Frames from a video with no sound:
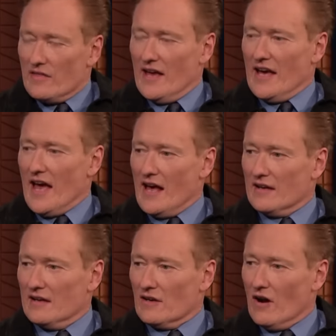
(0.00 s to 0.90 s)
they had
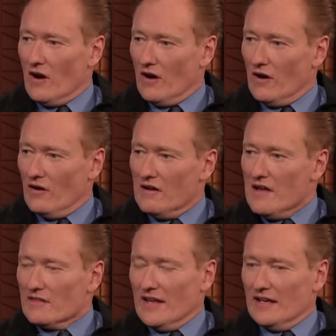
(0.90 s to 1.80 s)
it all. They,
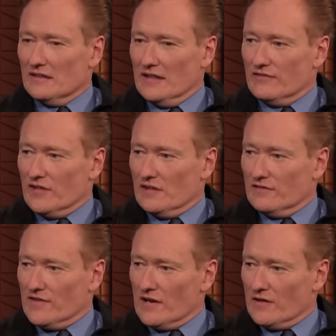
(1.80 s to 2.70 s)
had they it. lived in a
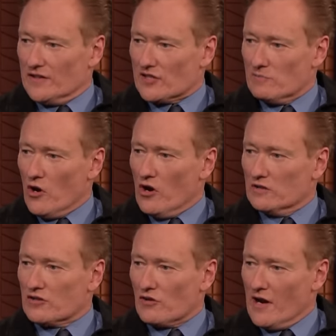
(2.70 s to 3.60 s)
very small
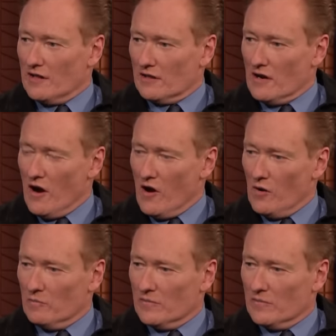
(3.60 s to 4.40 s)
trailer home.